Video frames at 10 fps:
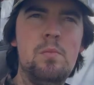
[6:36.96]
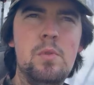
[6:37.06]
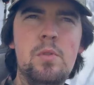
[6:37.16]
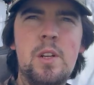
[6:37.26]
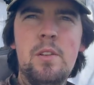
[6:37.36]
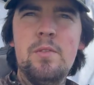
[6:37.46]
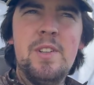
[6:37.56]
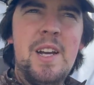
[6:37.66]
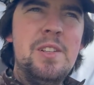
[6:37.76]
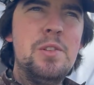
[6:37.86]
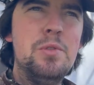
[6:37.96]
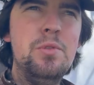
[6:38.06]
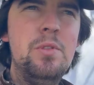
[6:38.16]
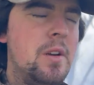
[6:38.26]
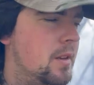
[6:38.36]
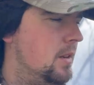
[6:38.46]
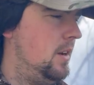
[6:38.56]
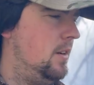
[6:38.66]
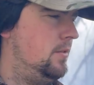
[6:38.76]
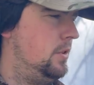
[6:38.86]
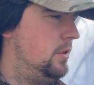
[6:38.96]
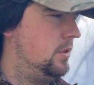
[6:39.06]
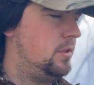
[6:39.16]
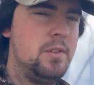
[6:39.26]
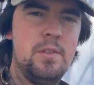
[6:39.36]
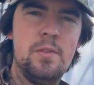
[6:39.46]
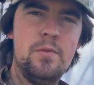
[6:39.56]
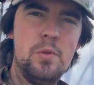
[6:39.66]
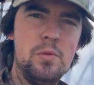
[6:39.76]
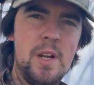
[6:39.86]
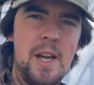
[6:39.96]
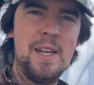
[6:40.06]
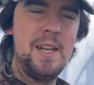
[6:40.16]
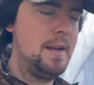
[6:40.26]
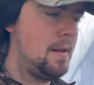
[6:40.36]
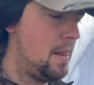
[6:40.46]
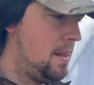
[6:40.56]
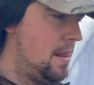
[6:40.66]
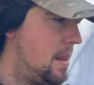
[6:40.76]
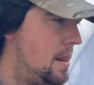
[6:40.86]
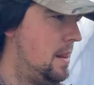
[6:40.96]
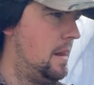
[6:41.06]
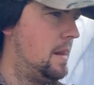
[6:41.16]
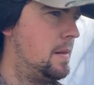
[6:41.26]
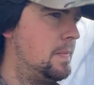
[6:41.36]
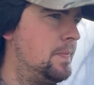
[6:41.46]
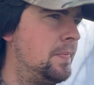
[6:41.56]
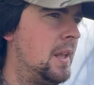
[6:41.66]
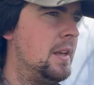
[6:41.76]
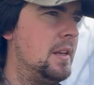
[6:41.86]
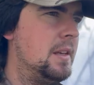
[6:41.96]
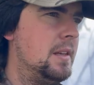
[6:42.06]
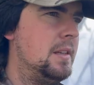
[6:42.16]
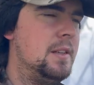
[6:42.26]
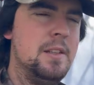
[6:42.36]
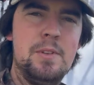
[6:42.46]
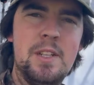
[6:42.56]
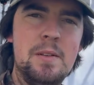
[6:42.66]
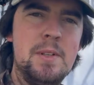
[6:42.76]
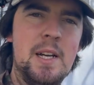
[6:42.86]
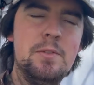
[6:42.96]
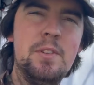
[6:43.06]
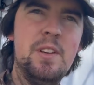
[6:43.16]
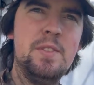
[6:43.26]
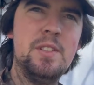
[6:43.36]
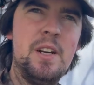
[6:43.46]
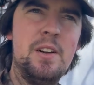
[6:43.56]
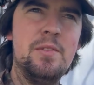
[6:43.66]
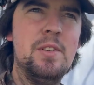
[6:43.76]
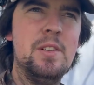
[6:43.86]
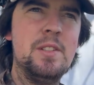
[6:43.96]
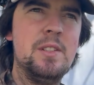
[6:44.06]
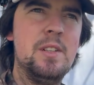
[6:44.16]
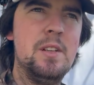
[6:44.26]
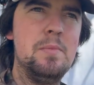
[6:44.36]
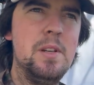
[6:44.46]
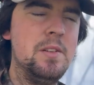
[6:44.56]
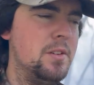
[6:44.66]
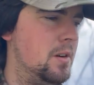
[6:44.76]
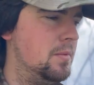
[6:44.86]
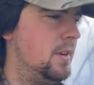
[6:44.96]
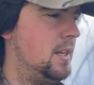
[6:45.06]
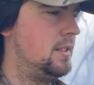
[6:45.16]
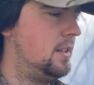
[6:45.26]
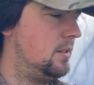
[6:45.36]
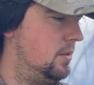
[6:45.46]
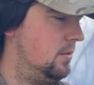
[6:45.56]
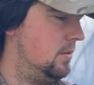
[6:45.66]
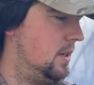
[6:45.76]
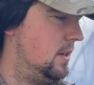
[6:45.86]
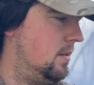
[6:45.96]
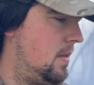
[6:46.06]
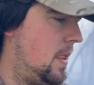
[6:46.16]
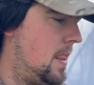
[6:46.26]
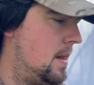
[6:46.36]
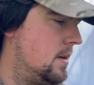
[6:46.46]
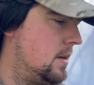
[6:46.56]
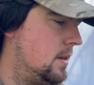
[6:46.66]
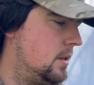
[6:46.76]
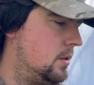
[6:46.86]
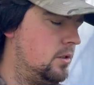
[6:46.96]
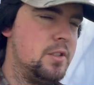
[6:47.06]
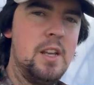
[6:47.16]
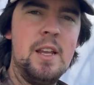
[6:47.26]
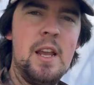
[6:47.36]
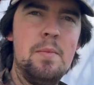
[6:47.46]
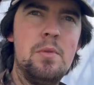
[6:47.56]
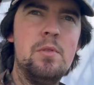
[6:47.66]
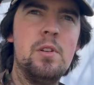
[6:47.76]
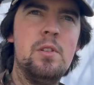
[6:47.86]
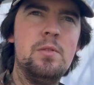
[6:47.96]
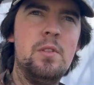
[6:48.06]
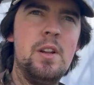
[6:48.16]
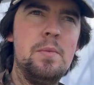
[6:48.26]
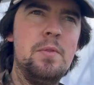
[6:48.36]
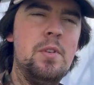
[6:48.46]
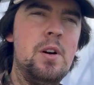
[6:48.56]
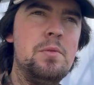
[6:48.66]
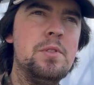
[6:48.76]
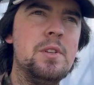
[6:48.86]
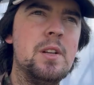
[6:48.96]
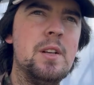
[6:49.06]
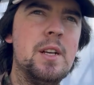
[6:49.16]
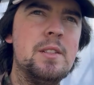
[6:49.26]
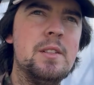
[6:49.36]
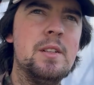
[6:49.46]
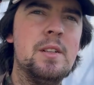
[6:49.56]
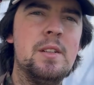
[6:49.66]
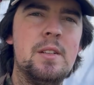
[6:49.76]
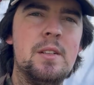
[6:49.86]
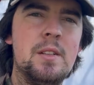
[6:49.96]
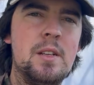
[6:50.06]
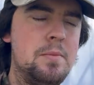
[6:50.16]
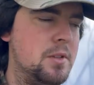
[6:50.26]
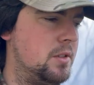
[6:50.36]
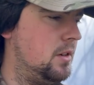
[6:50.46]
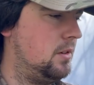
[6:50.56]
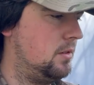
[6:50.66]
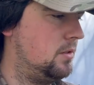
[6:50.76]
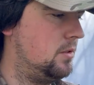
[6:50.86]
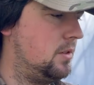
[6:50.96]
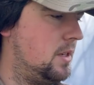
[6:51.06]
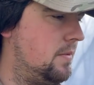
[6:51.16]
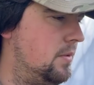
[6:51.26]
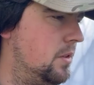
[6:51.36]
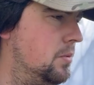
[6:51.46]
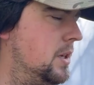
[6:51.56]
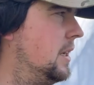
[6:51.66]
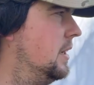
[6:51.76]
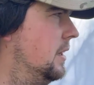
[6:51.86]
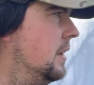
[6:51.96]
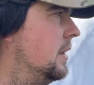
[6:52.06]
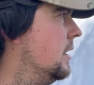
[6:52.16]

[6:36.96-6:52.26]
morning of day 2, our first full day here. Another one of them days we're going to have to sacrifice a bit of time of hunting to just get camp organised. We've got a heap of firewood to collect to keep us stocked up for the week, and